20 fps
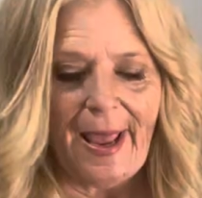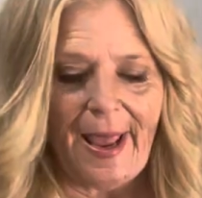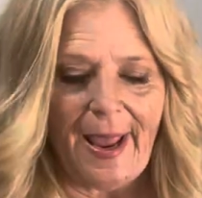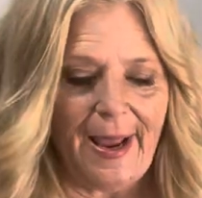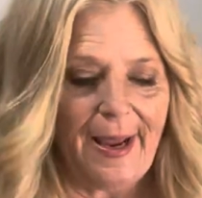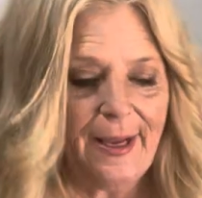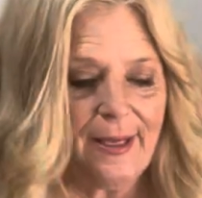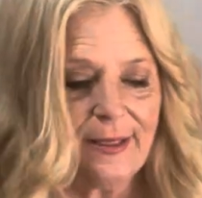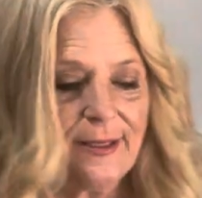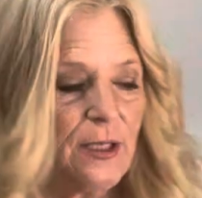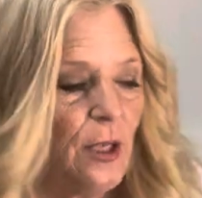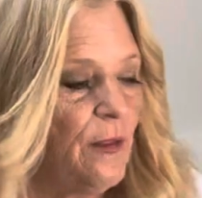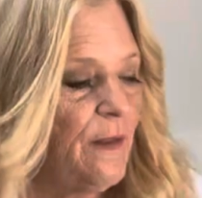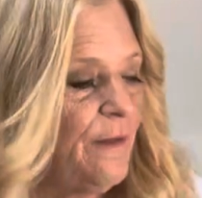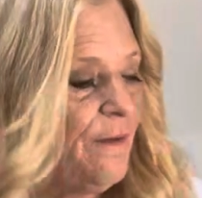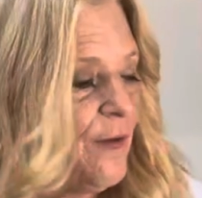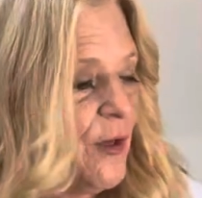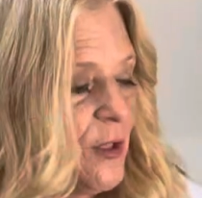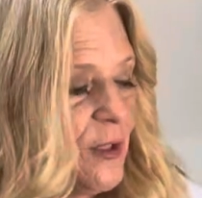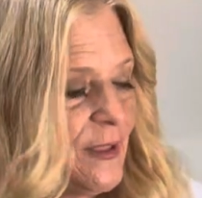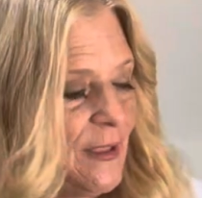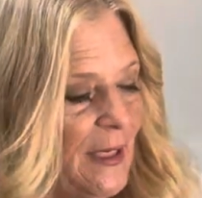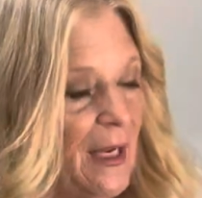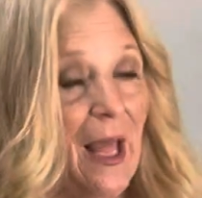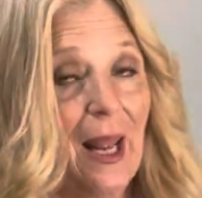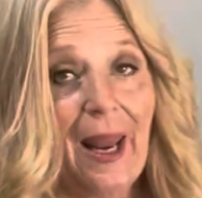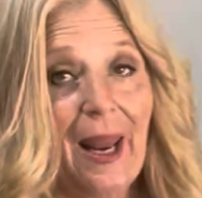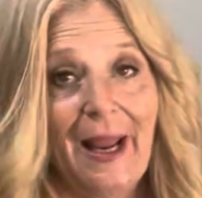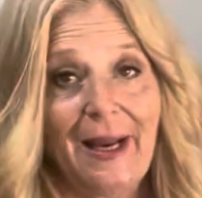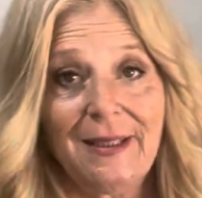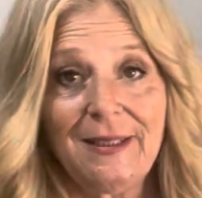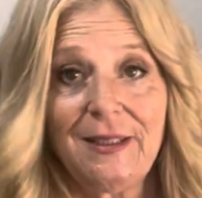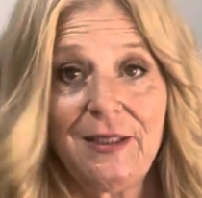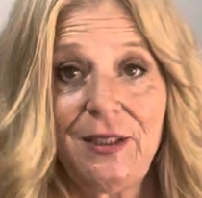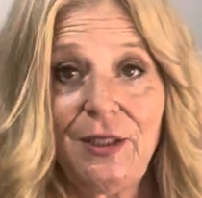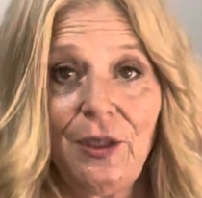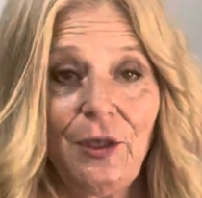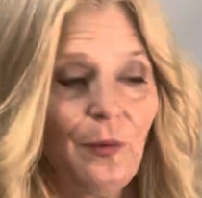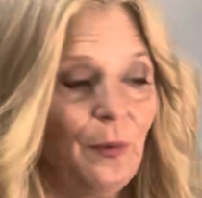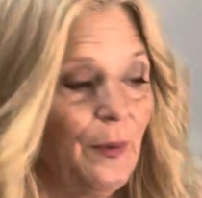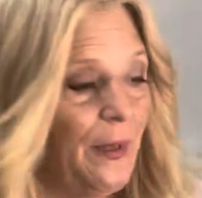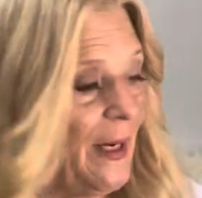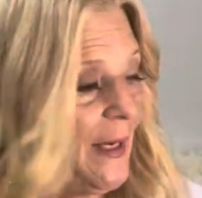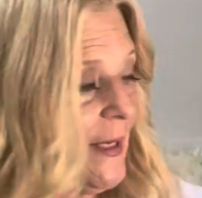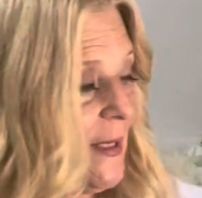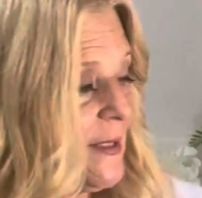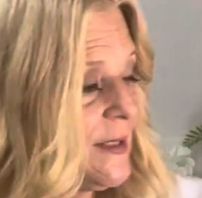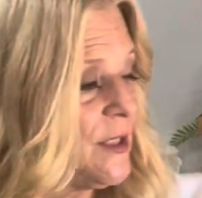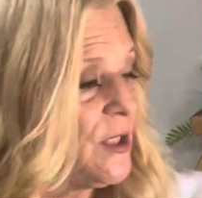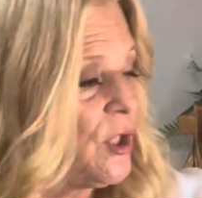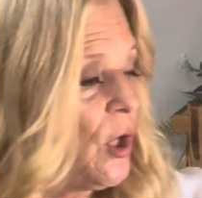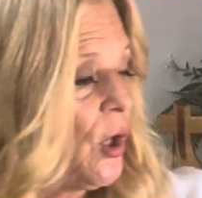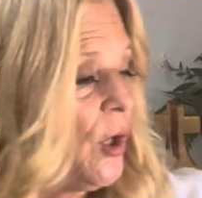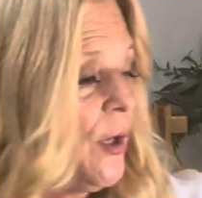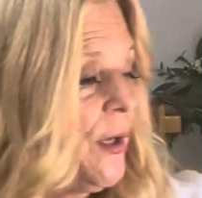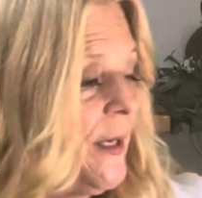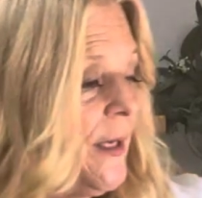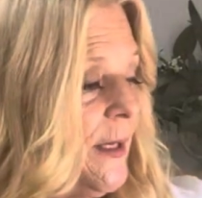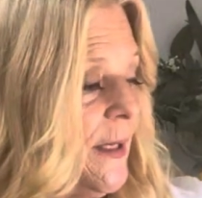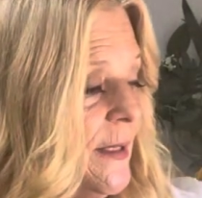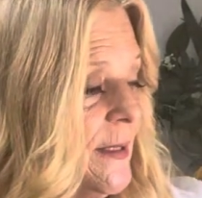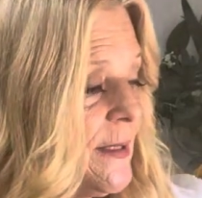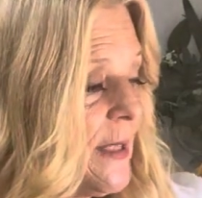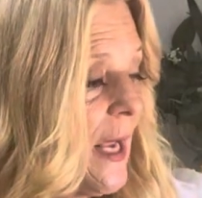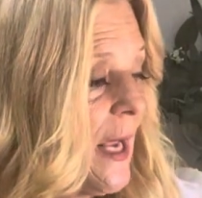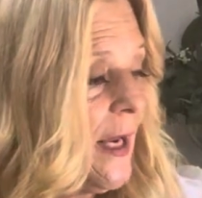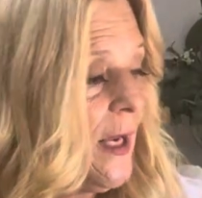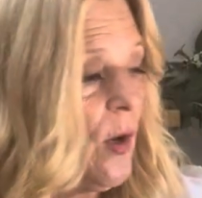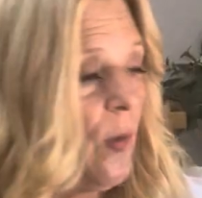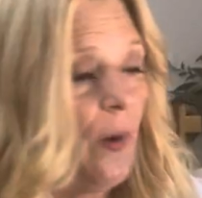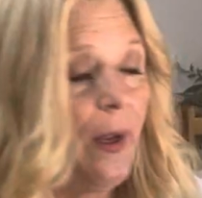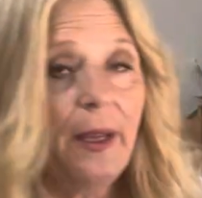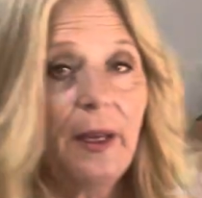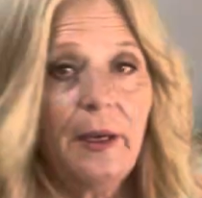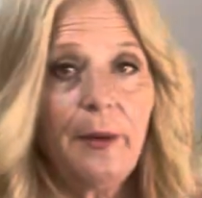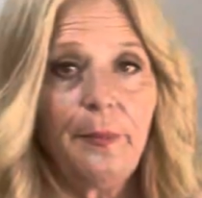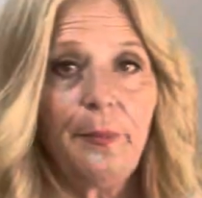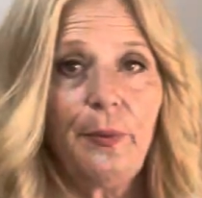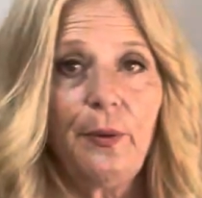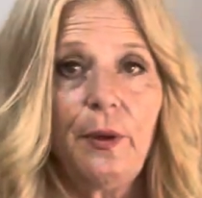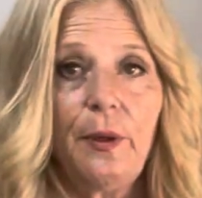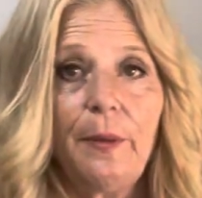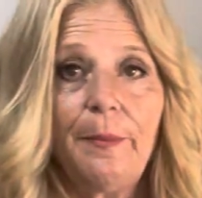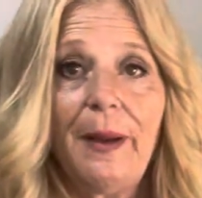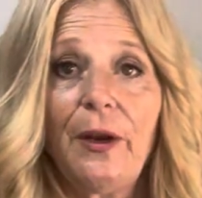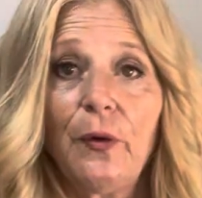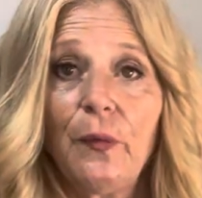And so the first thing I like to do when I get started is I go ahead and put my